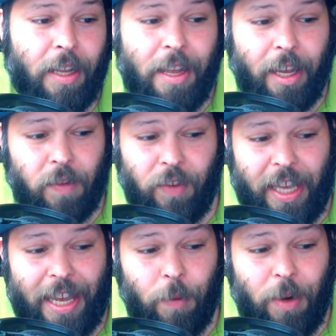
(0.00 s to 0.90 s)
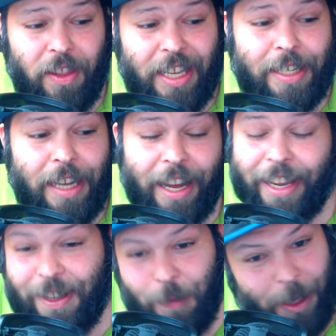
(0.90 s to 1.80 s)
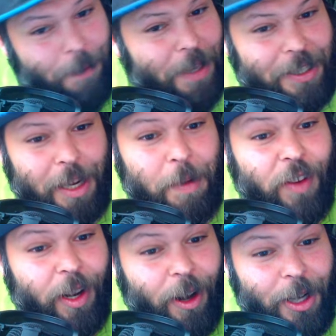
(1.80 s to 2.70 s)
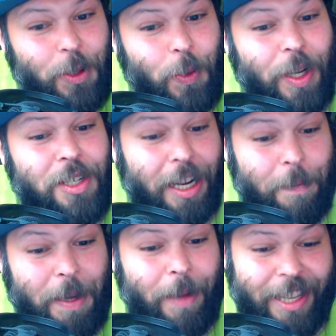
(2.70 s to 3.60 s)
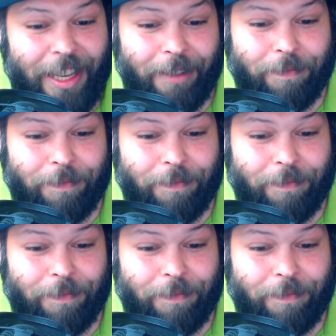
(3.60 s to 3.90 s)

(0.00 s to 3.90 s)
because if you can't get rid of this guy, well, it's going to be very hard to checkmate my king.